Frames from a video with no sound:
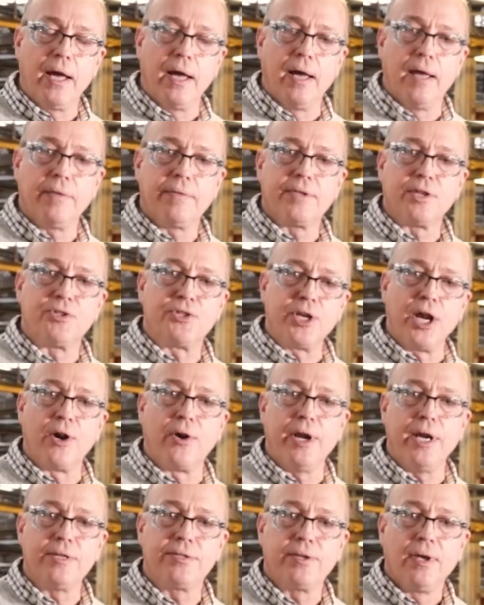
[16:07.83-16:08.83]
uh, the
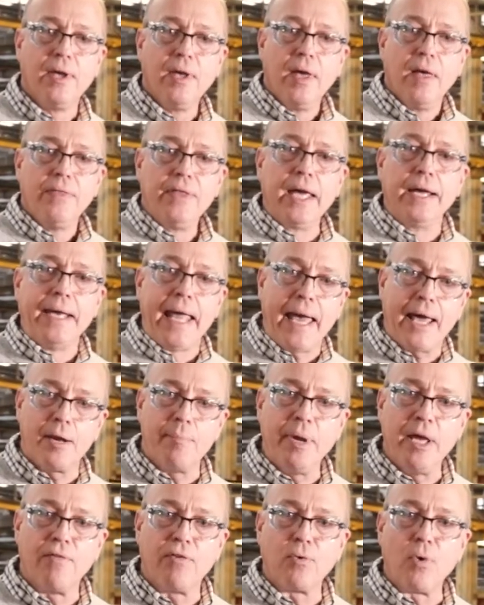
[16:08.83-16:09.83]
series, The
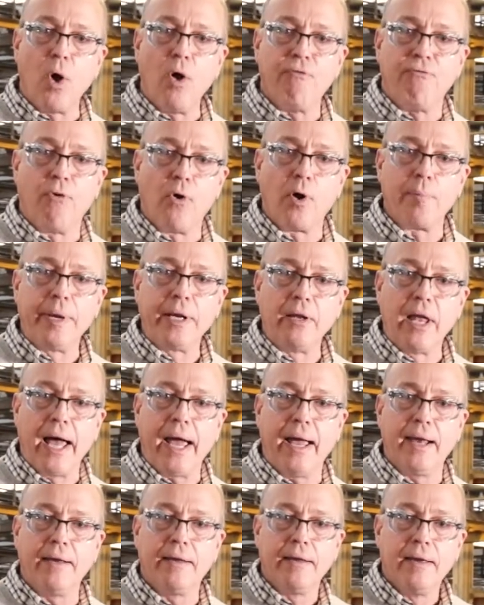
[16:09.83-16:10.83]
Anatomy of a Roll Forming
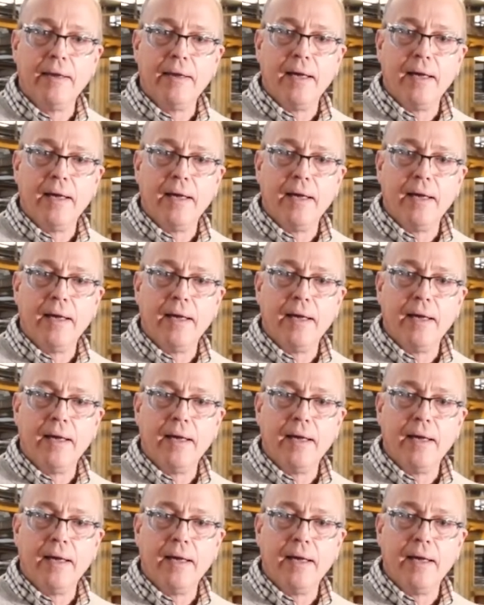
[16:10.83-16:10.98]
Line.